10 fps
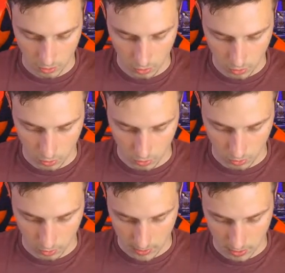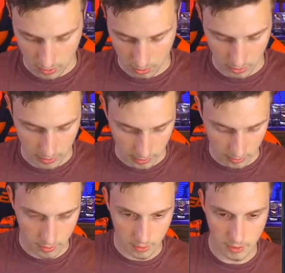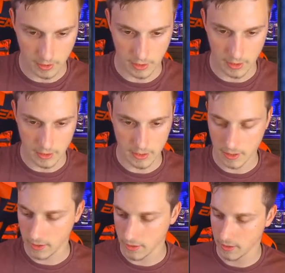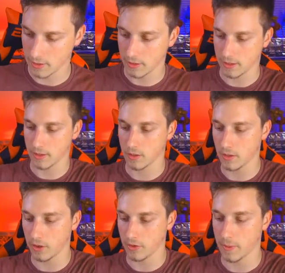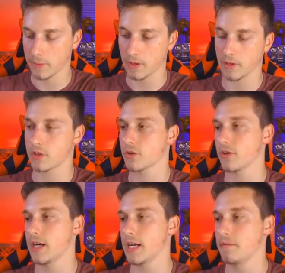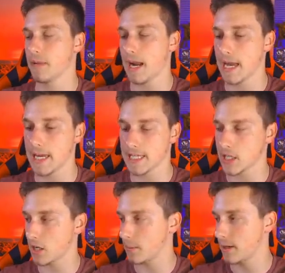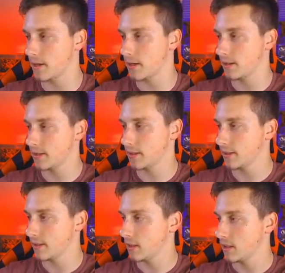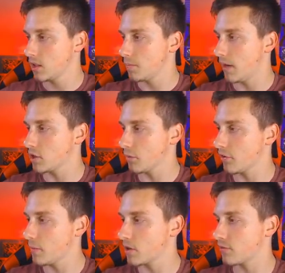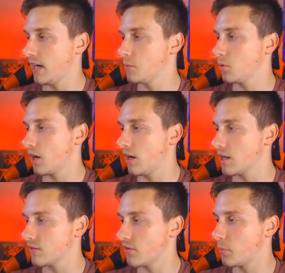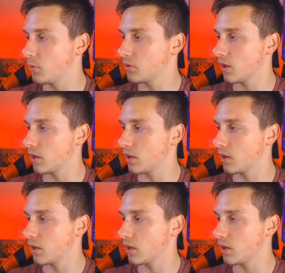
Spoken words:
Ooh, that's a cool looking card. 23 people in the stream, ladies and gentlemen. My top 3 most valuable cards I've ever pulled are